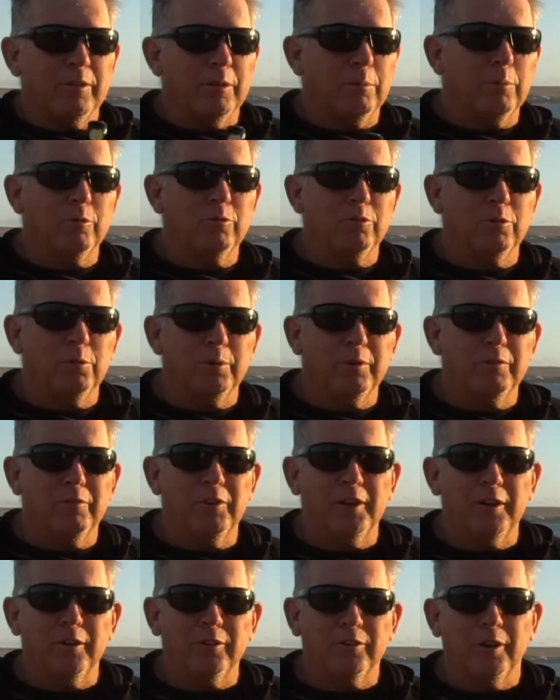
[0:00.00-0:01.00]
So I'm not sure what the
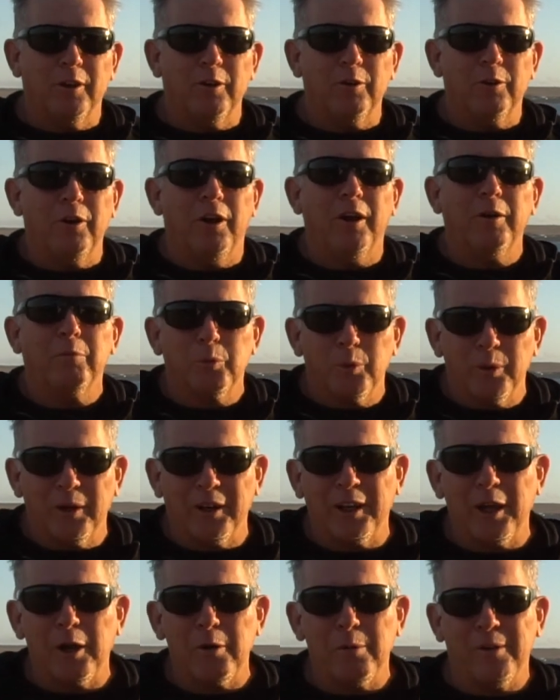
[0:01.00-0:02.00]
video is going to look like, but we're
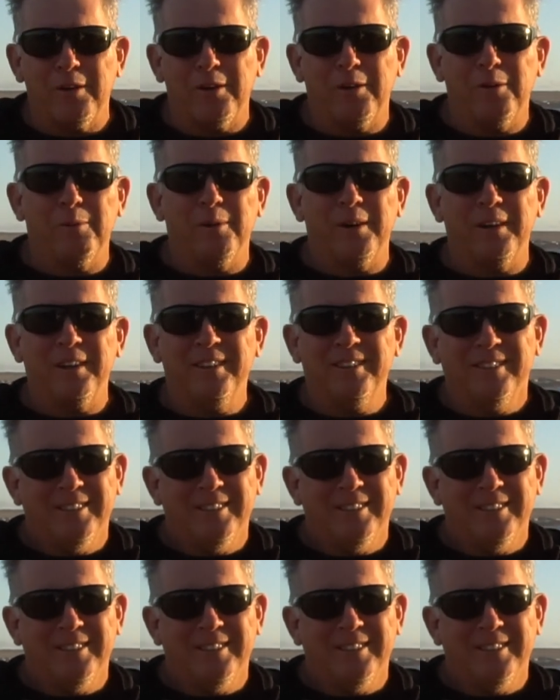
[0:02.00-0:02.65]
going to go with it anyway.